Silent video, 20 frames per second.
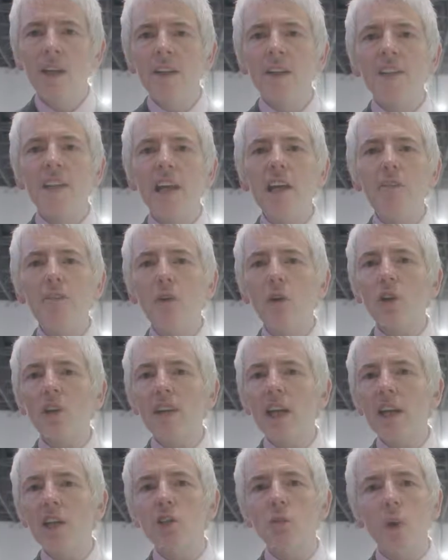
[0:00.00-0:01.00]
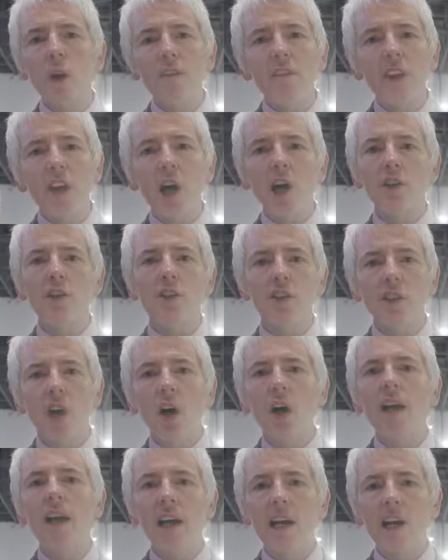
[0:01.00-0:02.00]
The D14 is one of the
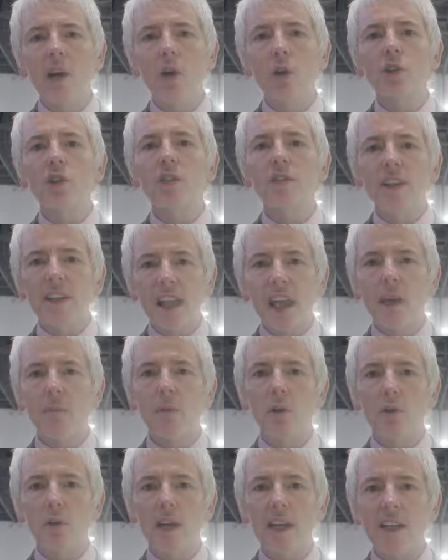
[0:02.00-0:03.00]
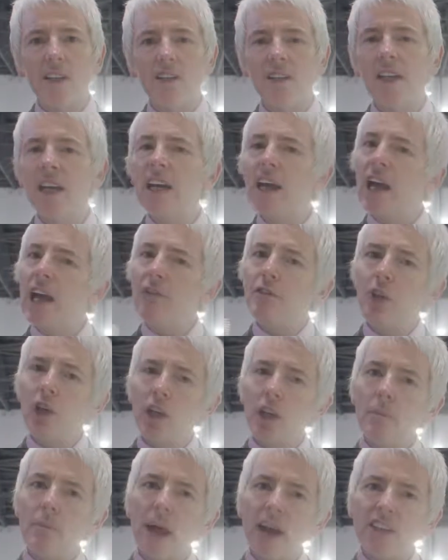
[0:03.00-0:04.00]
unsung heroes of the Denman range. If you
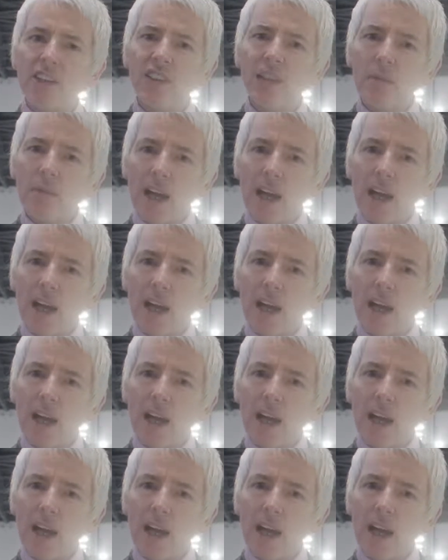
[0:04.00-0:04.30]
can imagine a